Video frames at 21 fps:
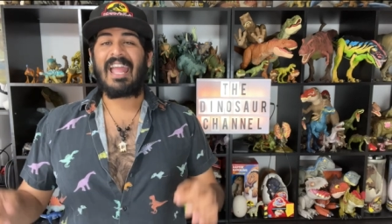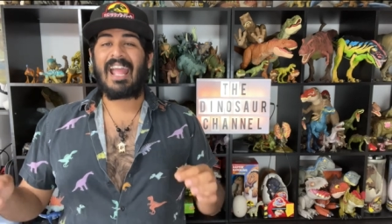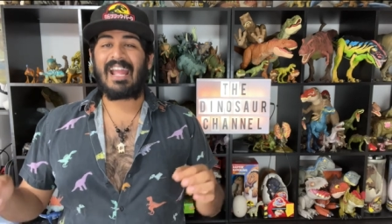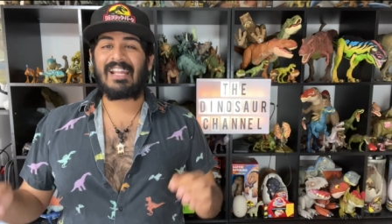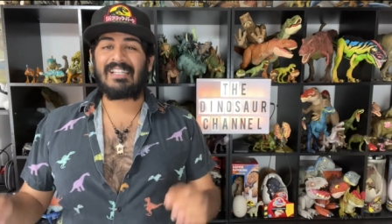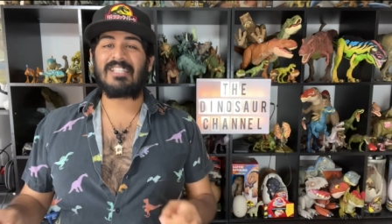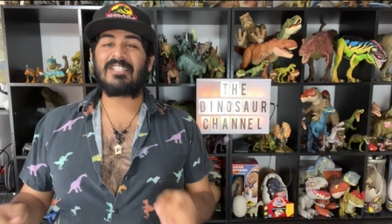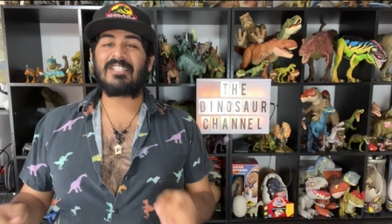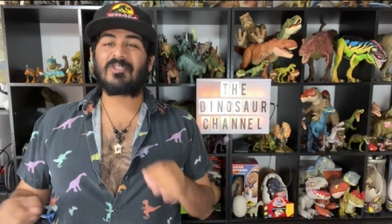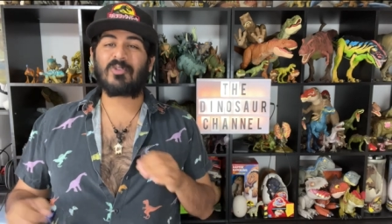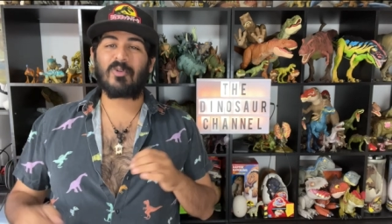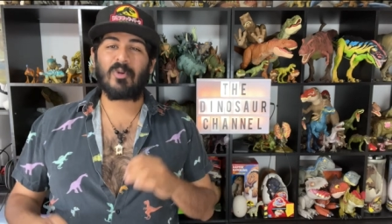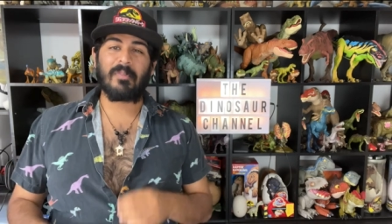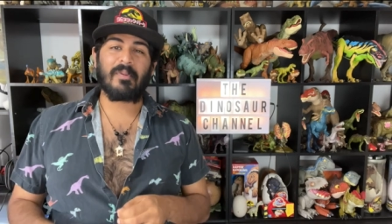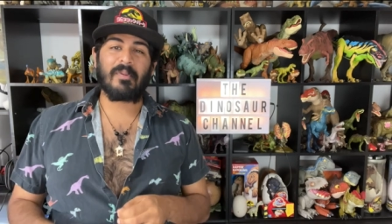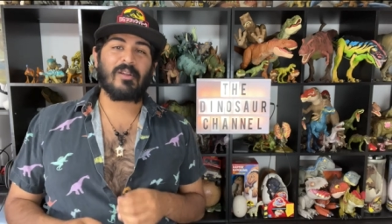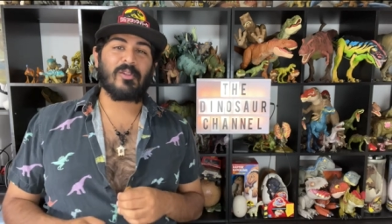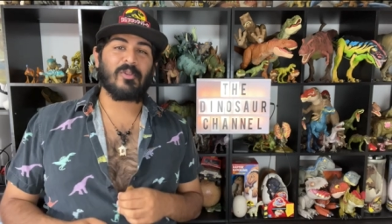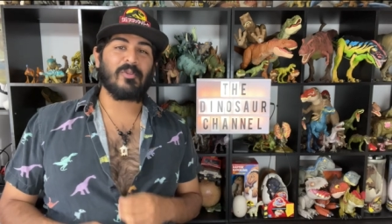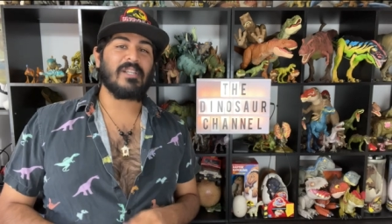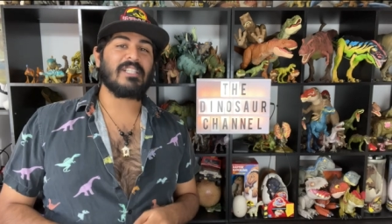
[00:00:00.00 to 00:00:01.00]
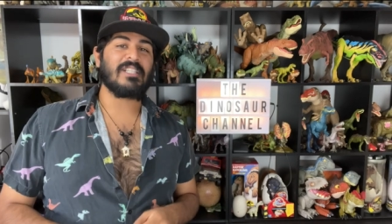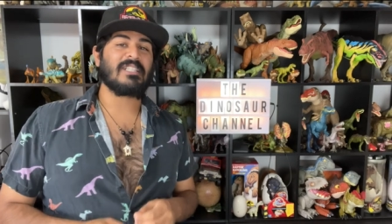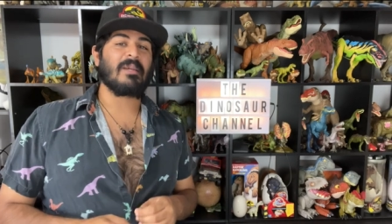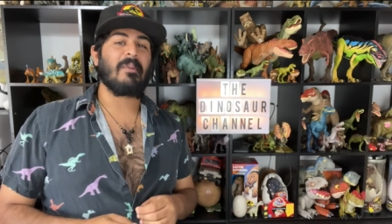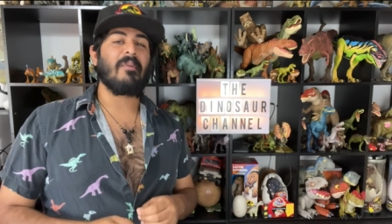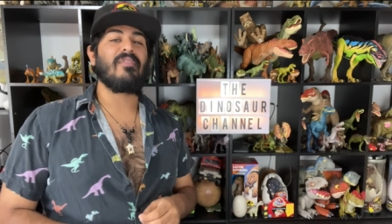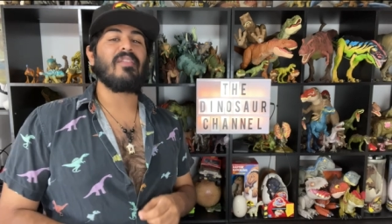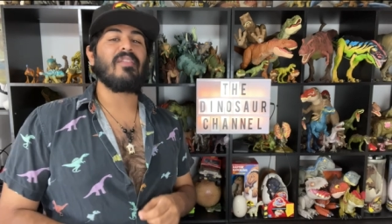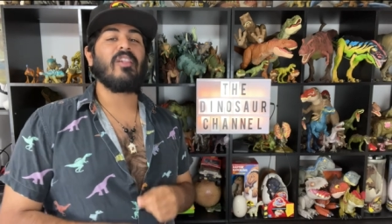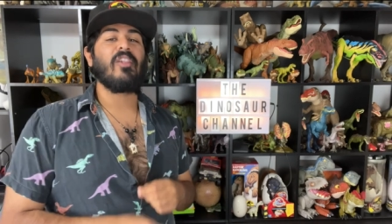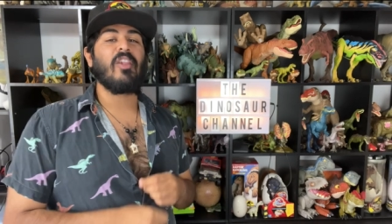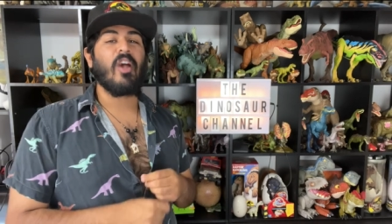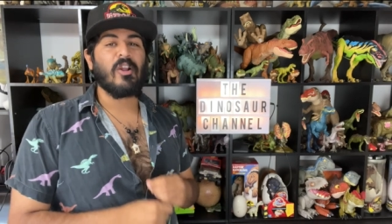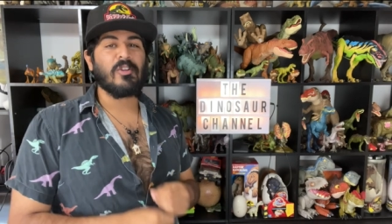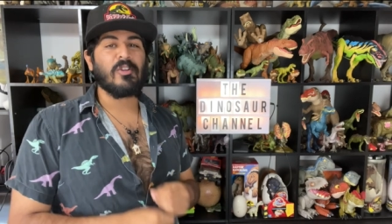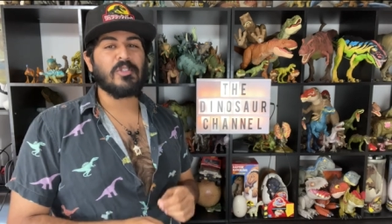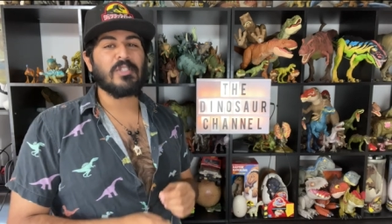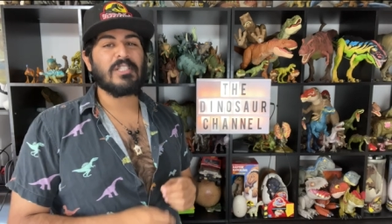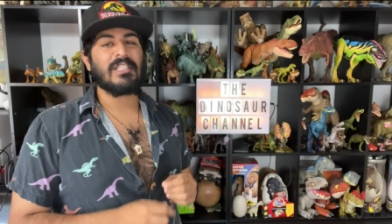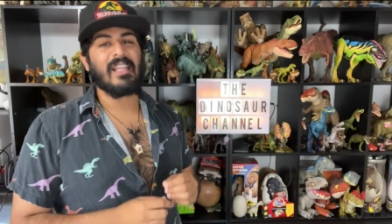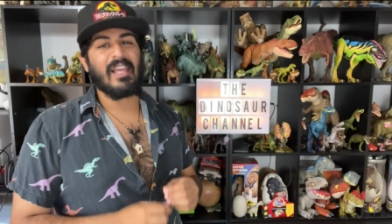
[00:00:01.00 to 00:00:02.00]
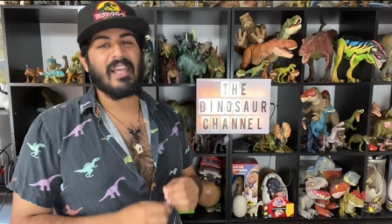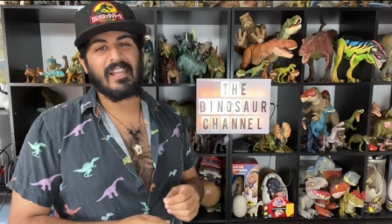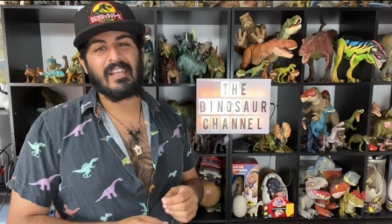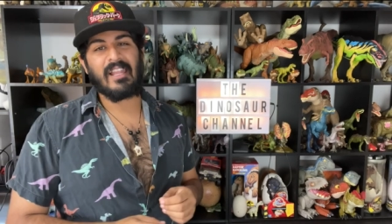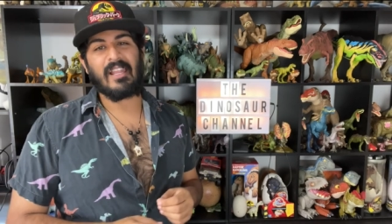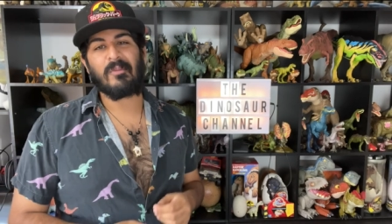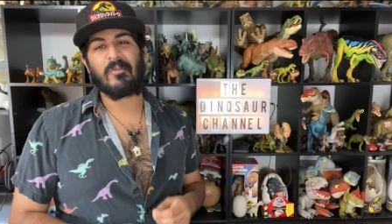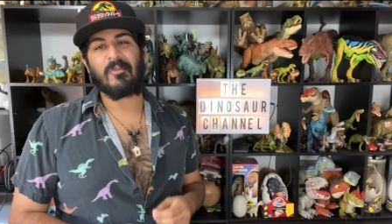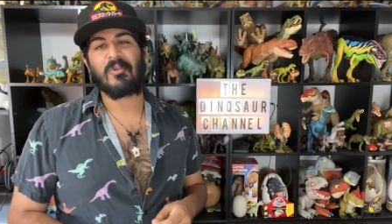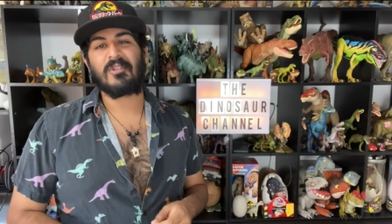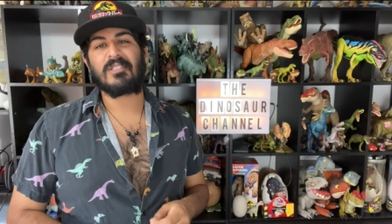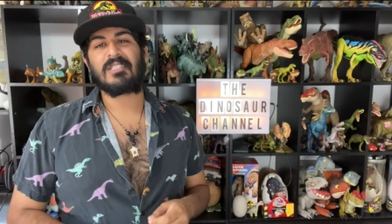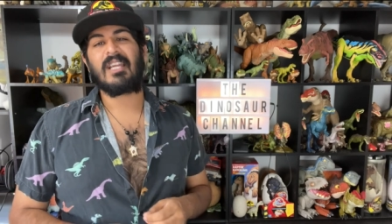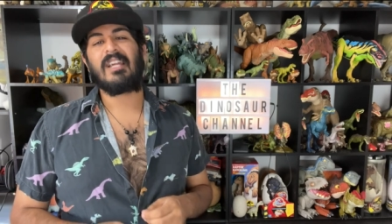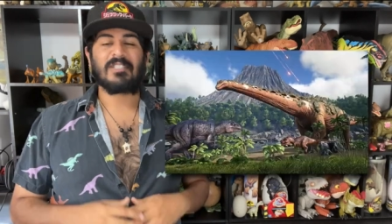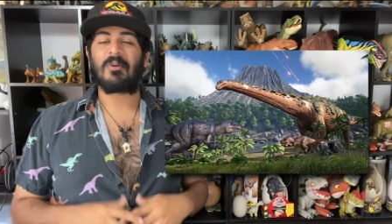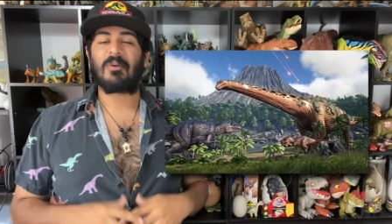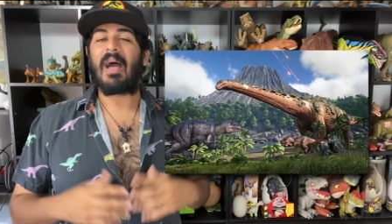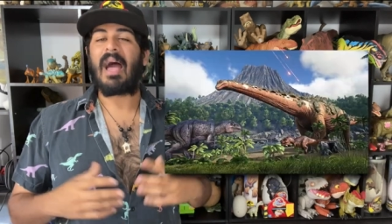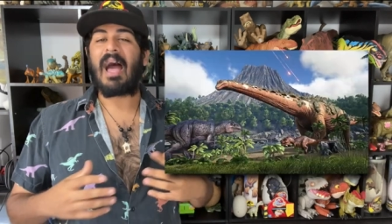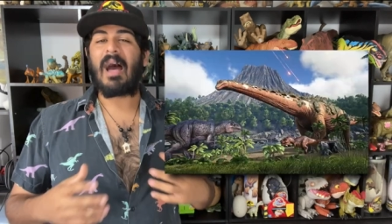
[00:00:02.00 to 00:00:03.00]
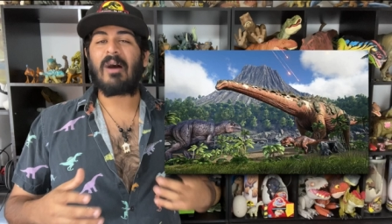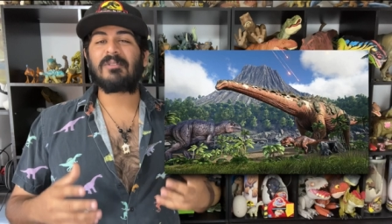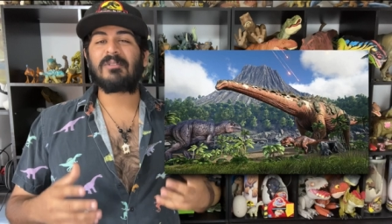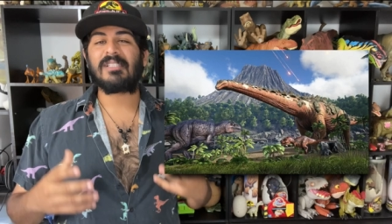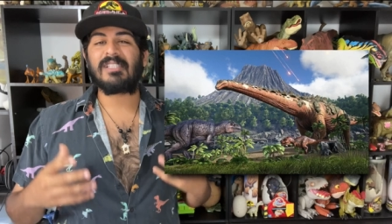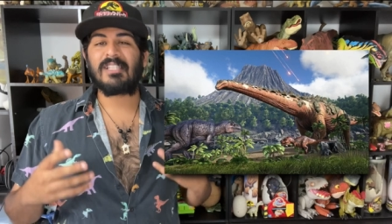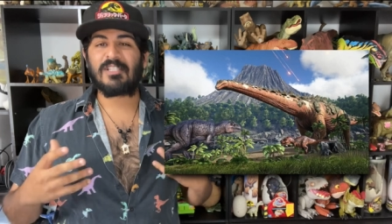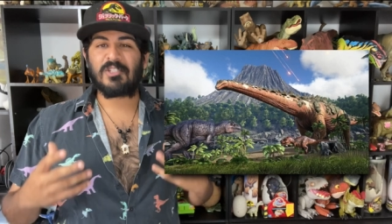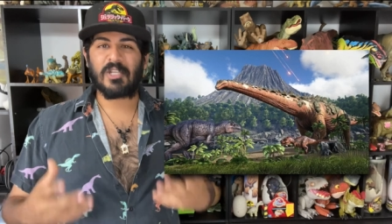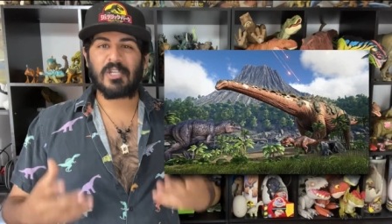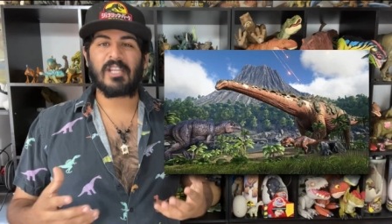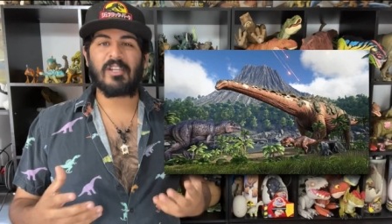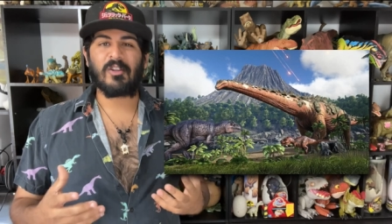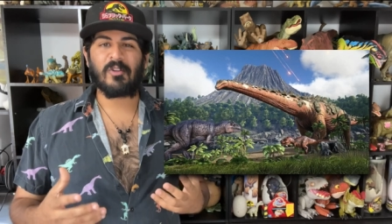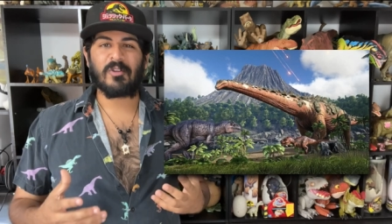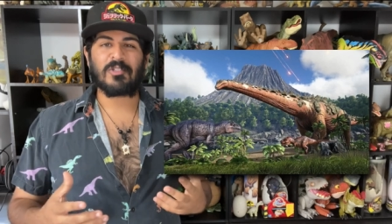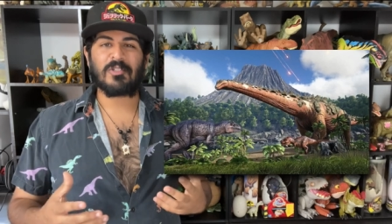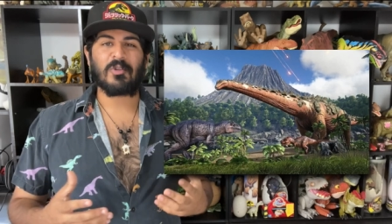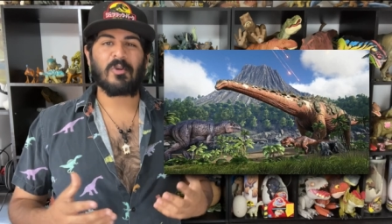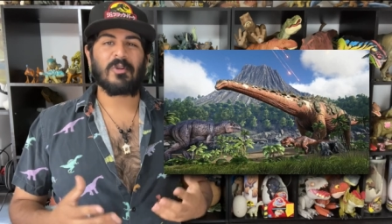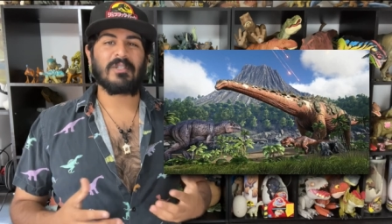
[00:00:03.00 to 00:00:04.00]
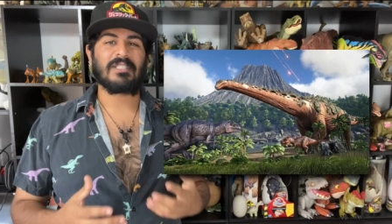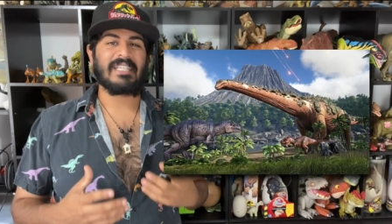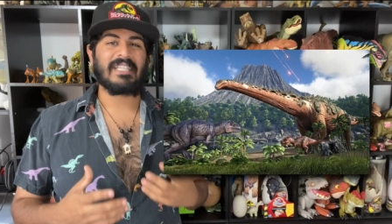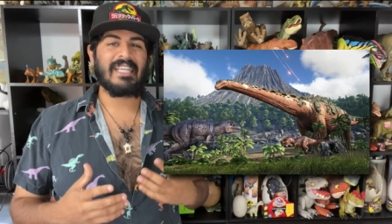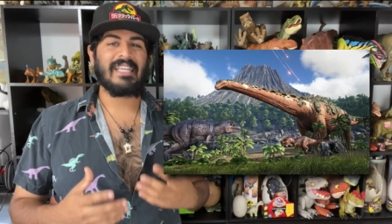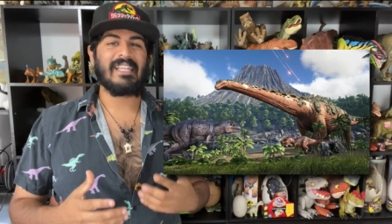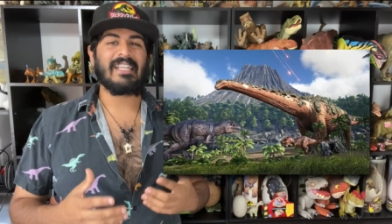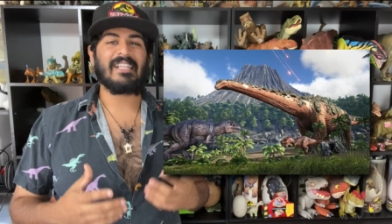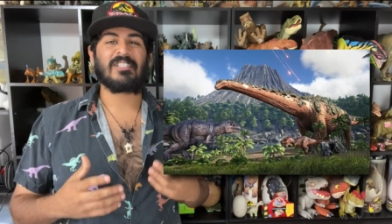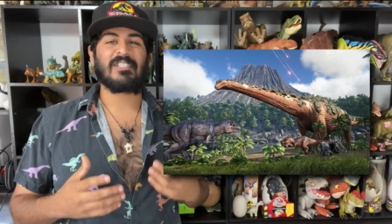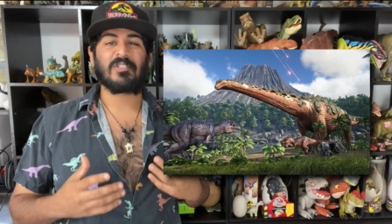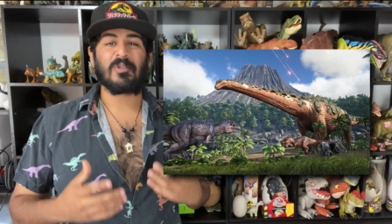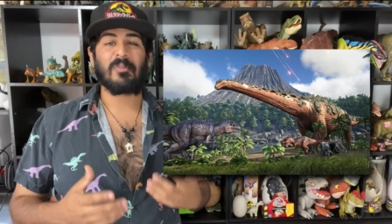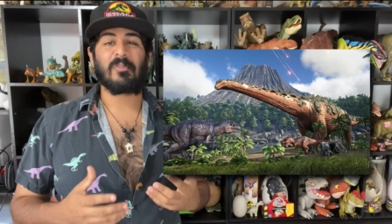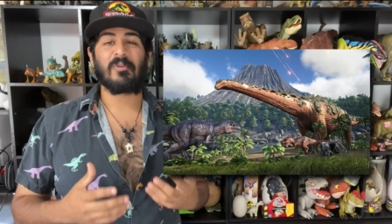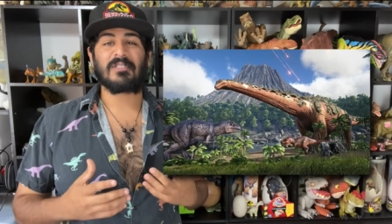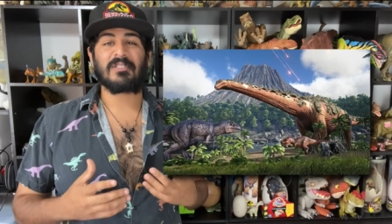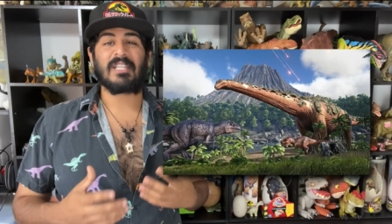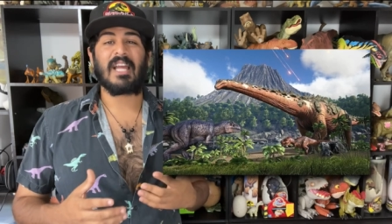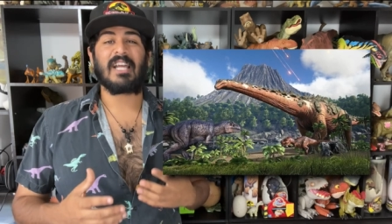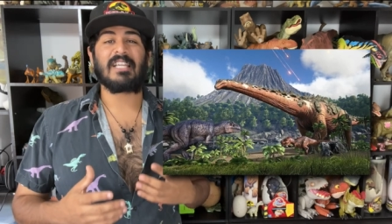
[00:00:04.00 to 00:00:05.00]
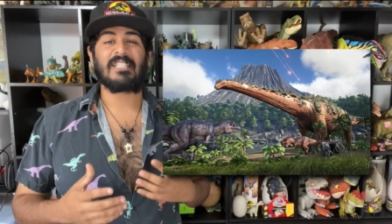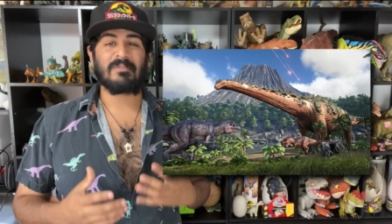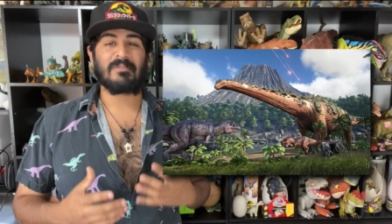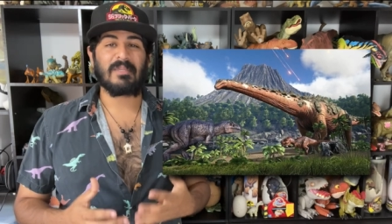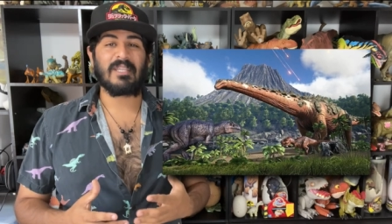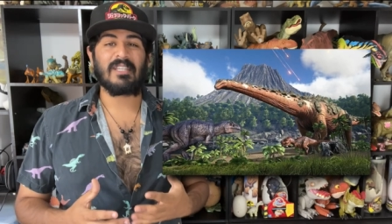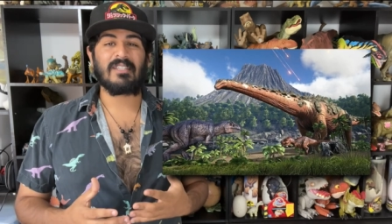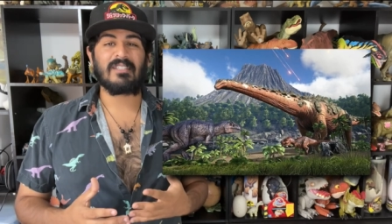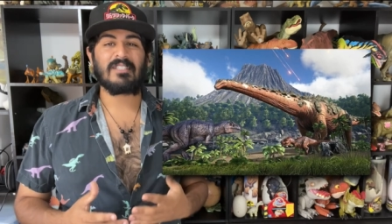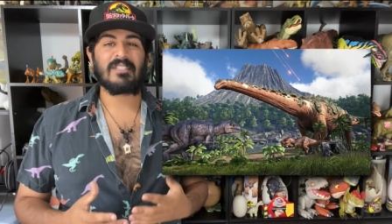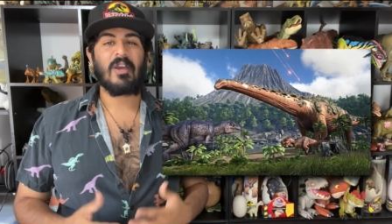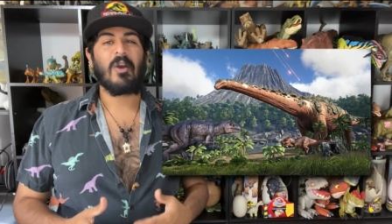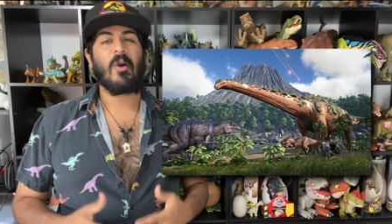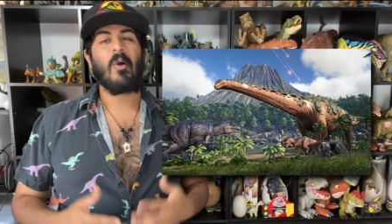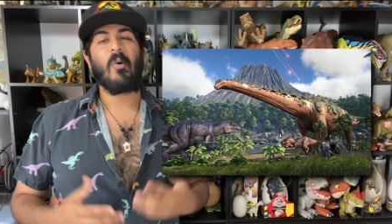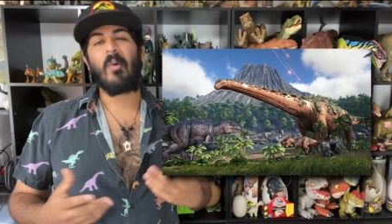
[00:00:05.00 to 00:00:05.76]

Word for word: and this group included some of the largest land animals. So how did the Giganotosaurus eat its supersized meals?